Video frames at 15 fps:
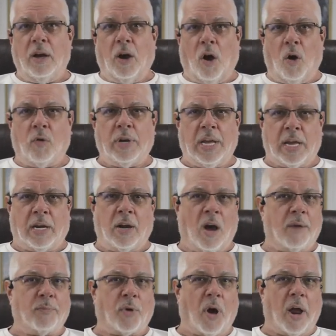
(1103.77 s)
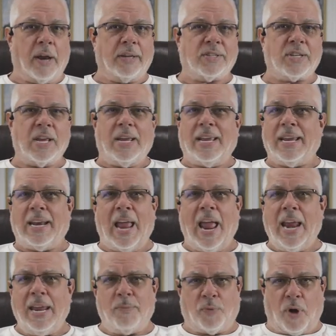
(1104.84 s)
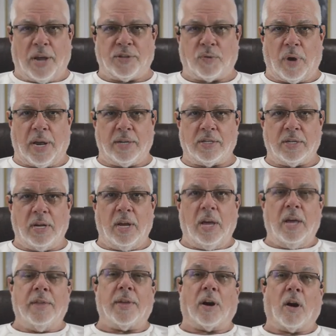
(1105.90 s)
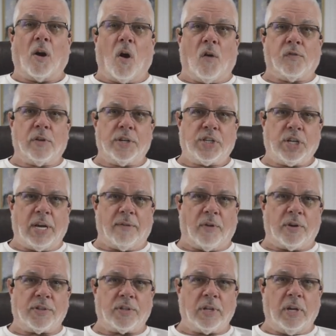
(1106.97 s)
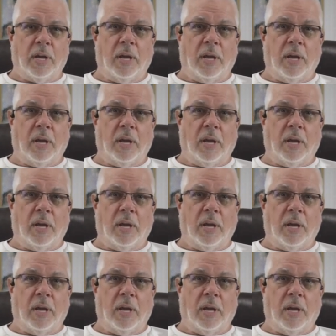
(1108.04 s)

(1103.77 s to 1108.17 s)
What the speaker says: hone in on products in any price range that are overachievers